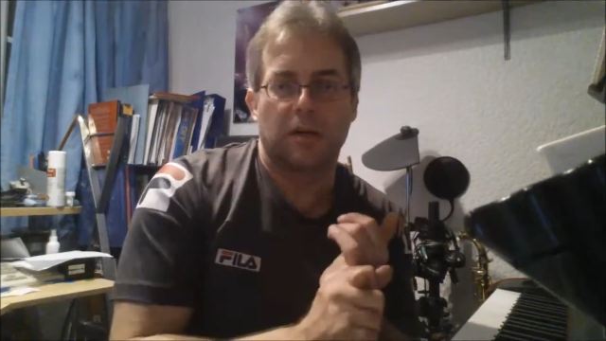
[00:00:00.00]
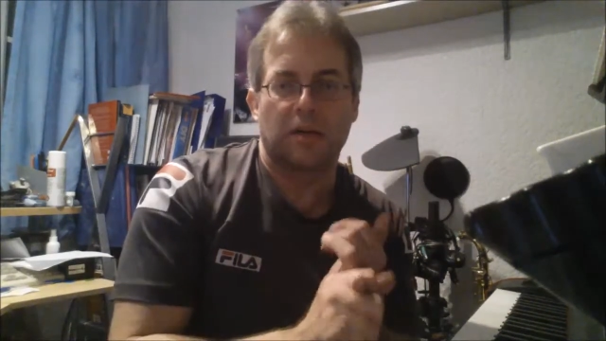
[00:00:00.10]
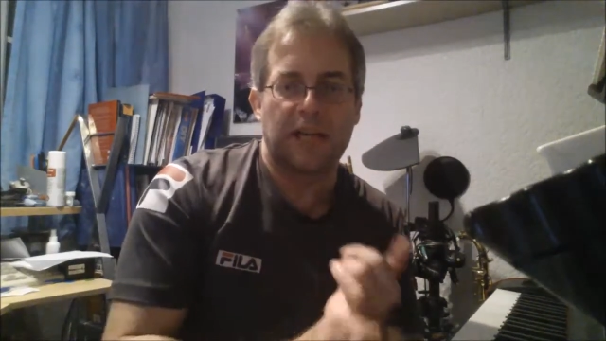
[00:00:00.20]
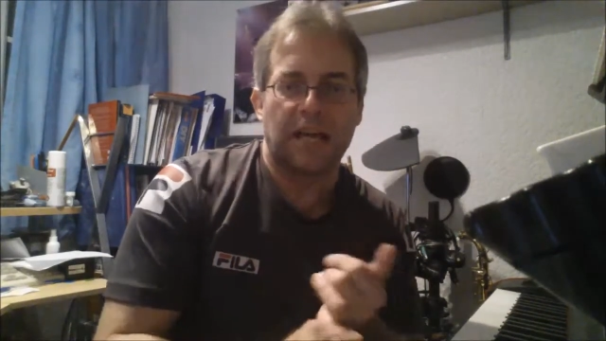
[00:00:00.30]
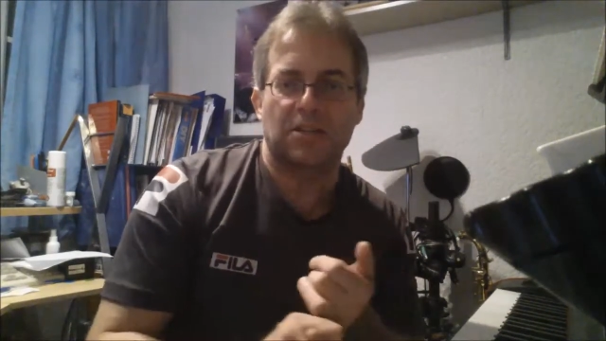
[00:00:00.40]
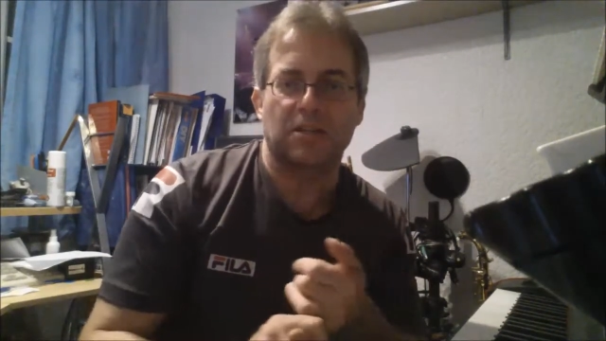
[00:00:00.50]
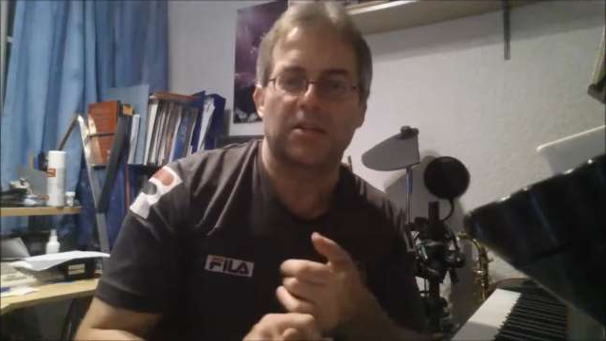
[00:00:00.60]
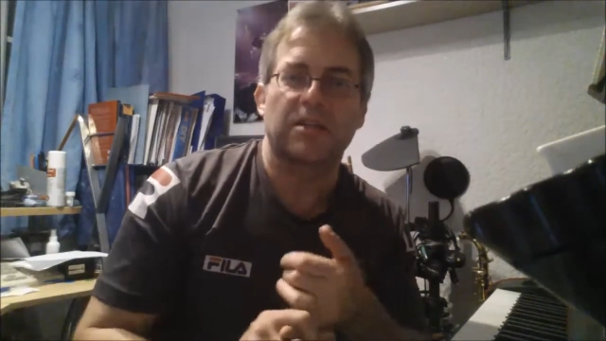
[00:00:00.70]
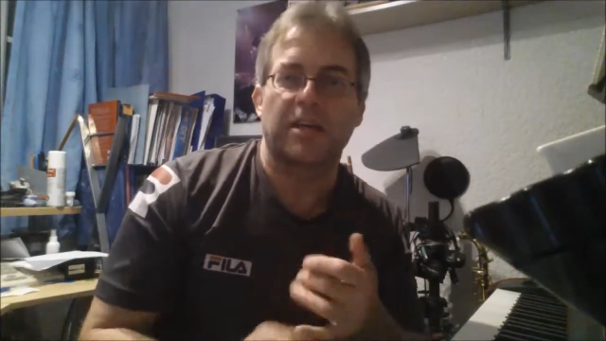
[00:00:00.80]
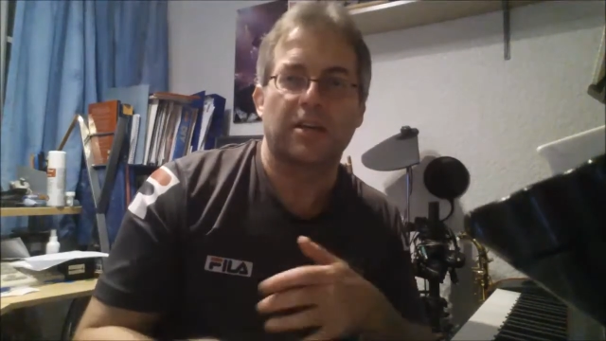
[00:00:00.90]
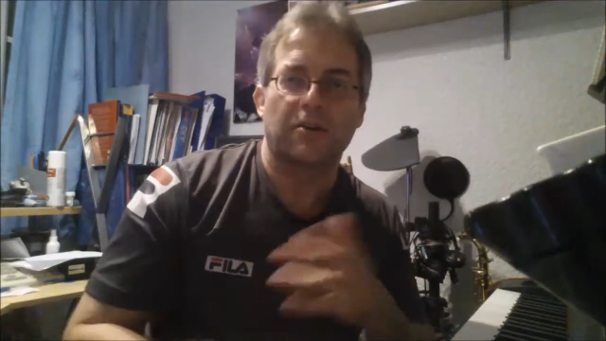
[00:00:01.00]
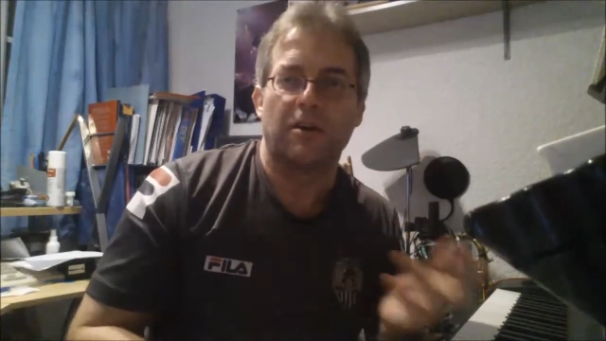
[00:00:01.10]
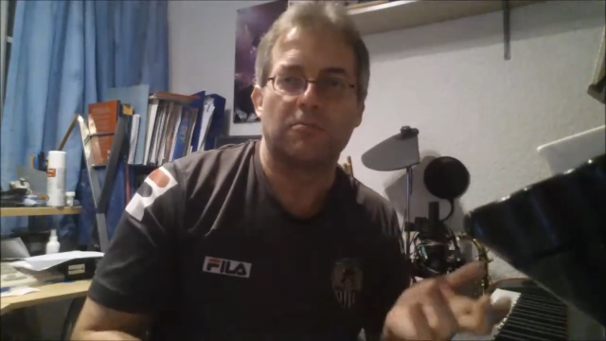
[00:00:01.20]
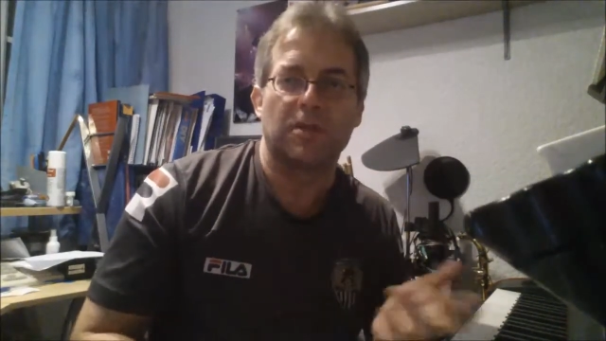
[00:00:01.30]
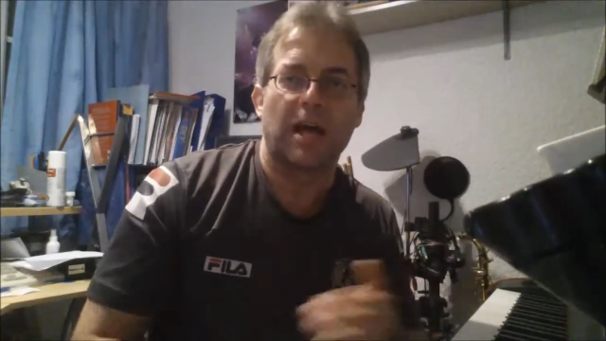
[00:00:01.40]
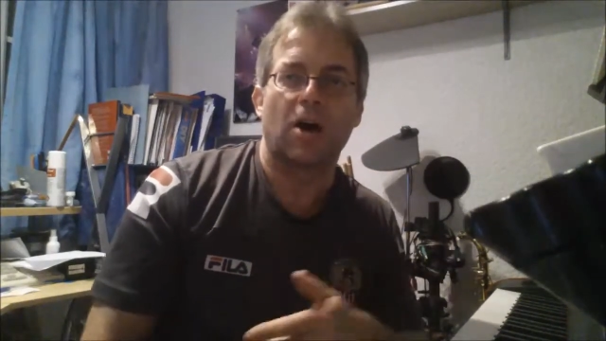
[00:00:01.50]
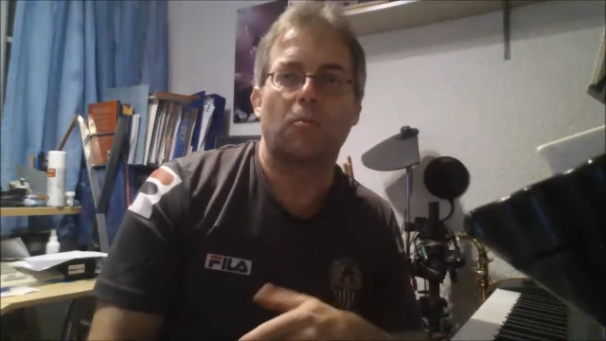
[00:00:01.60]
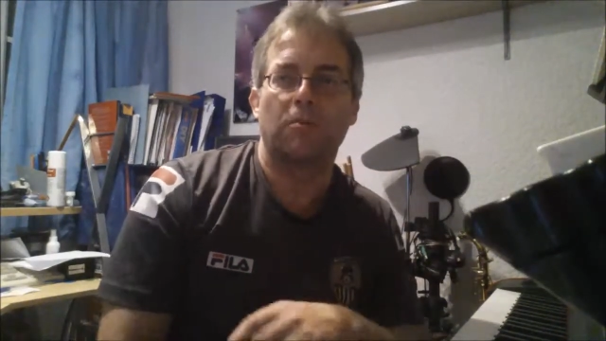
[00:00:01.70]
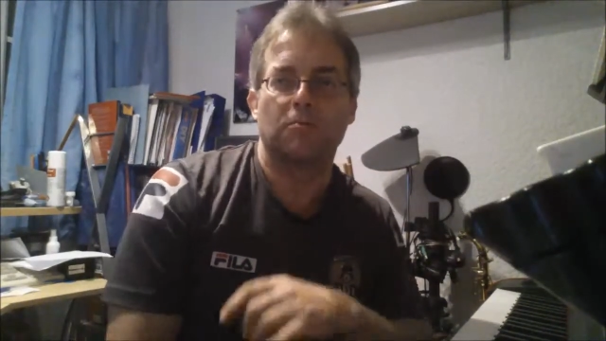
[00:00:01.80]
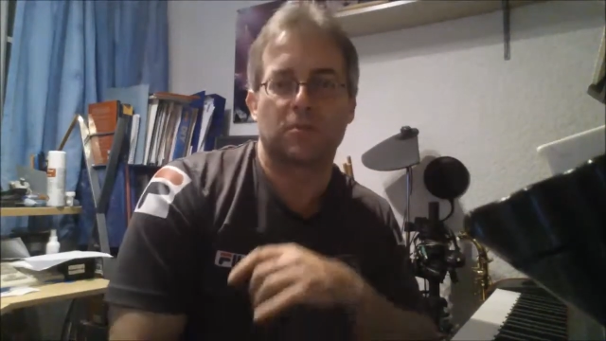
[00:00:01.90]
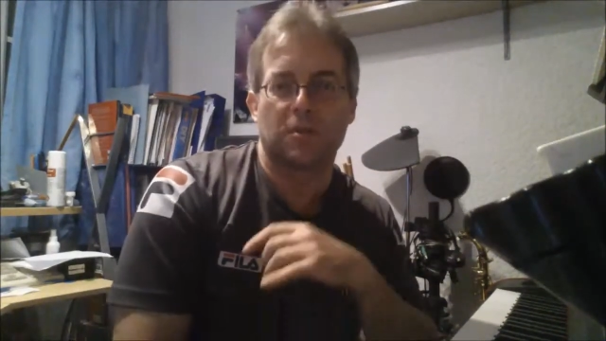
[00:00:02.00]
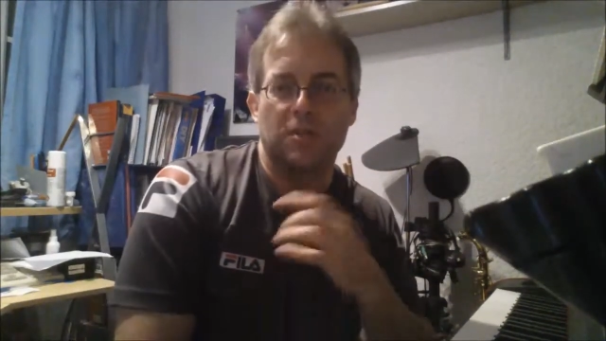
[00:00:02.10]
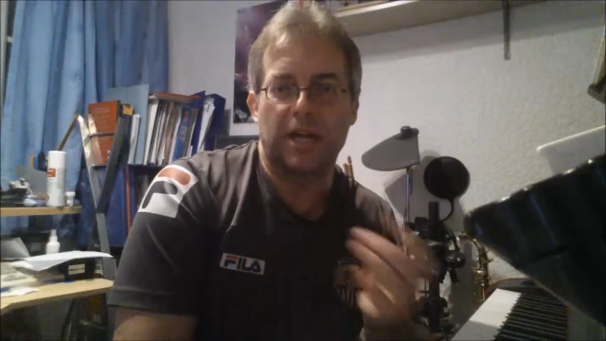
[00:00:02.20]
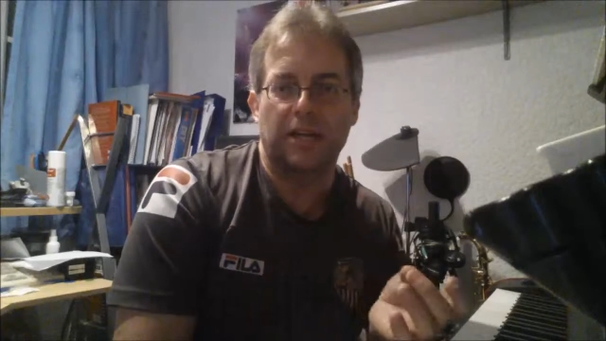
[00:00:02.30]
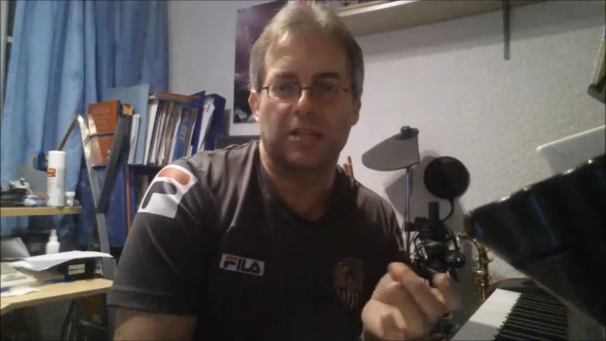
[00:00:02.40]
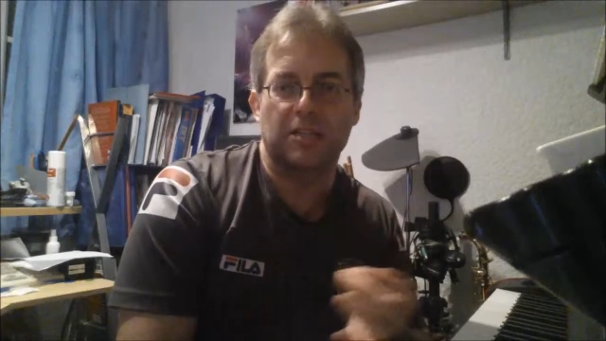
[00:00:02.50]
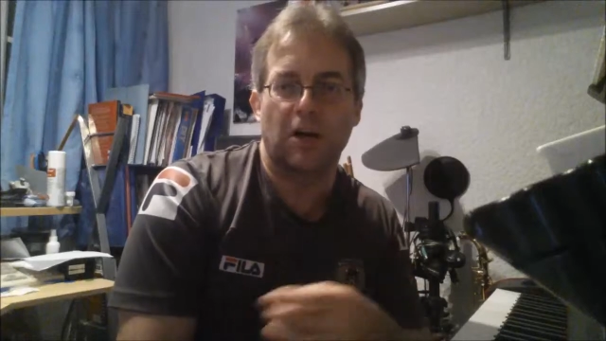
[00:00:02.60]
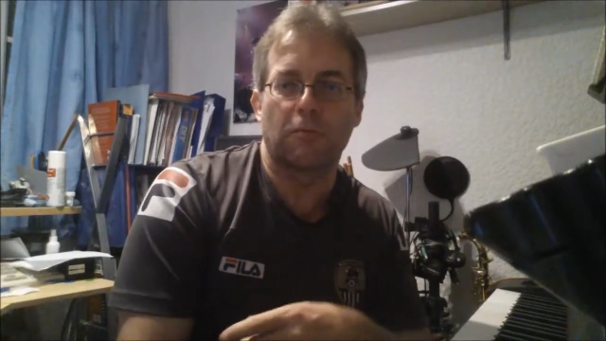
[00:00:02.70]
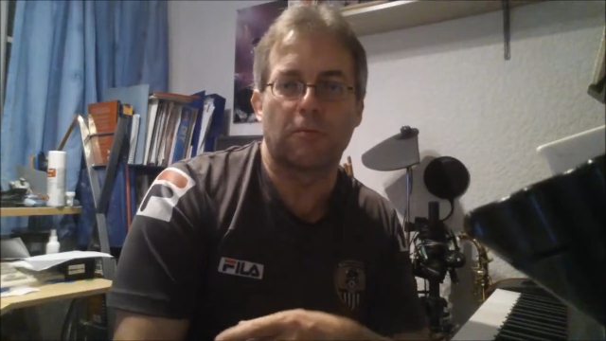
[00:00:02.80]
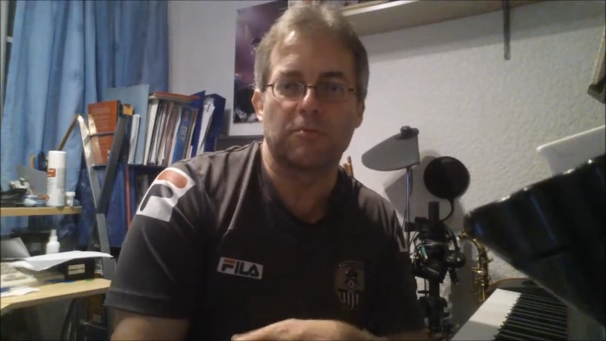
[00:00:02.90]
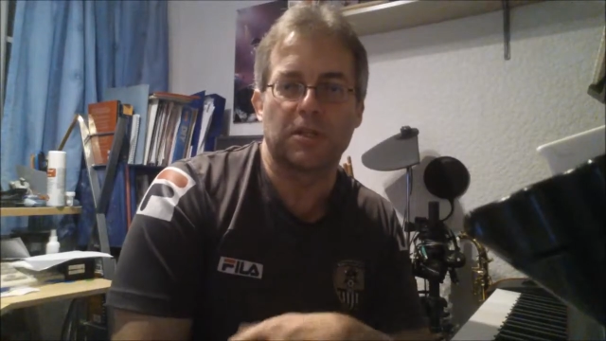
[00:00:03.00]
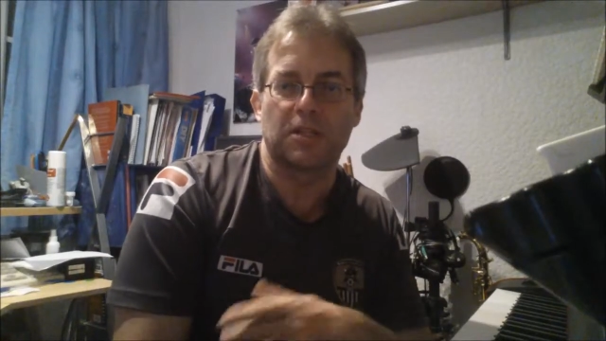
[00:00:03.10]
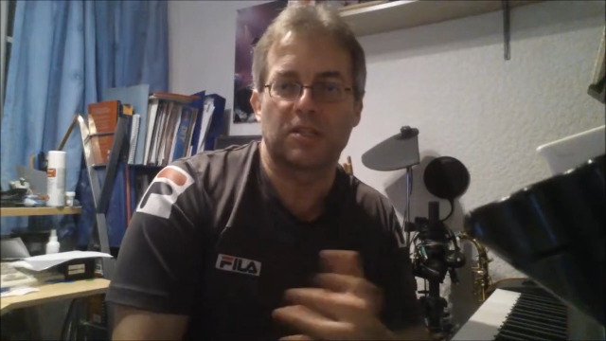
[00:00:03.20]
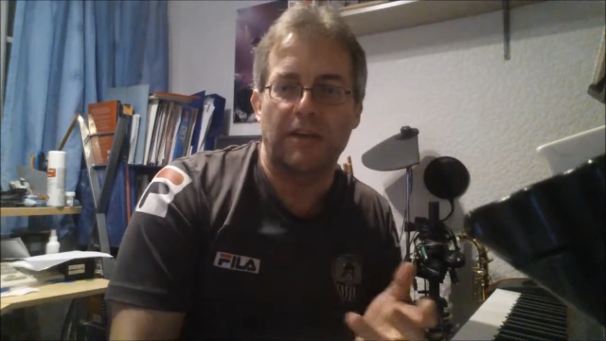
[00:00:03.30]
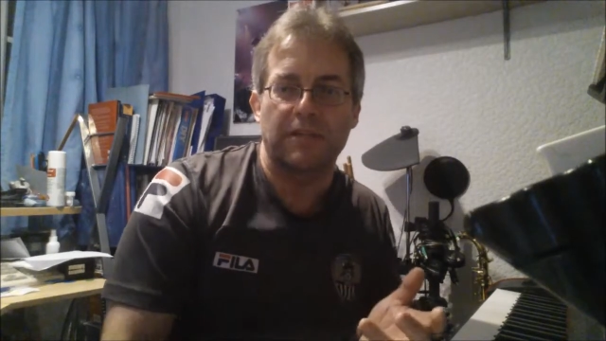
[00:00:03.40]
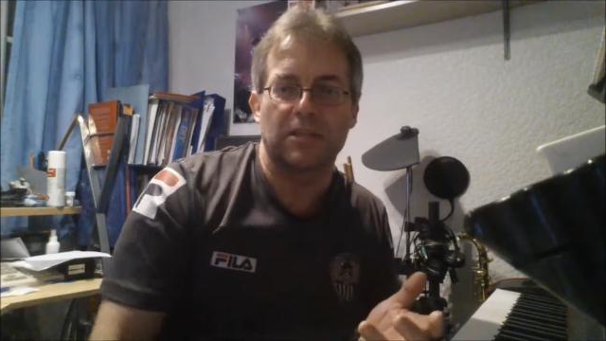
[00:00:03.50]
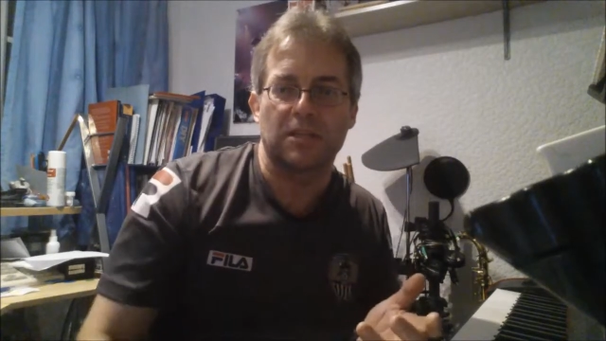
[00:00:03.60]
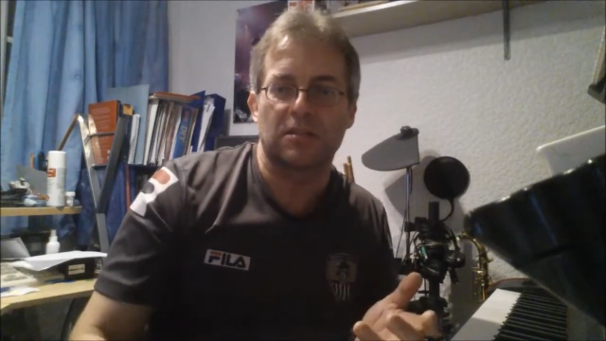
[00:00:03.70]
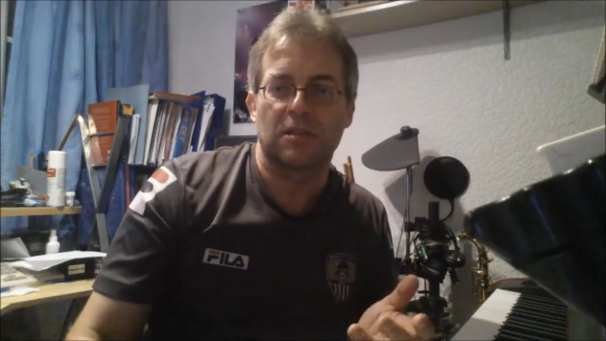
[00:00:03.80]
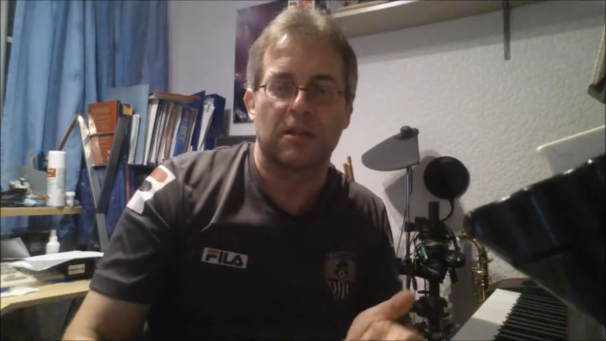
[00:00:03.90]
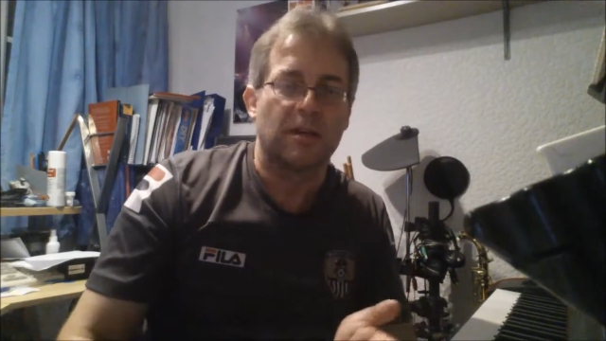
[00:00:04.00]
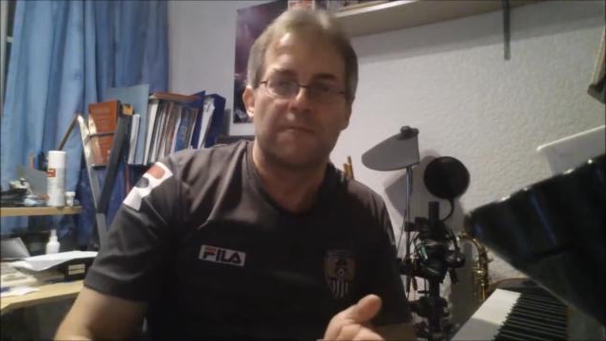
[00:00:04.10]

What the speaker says: Yes and King Crimson albums, the Genesis albums in the 70s,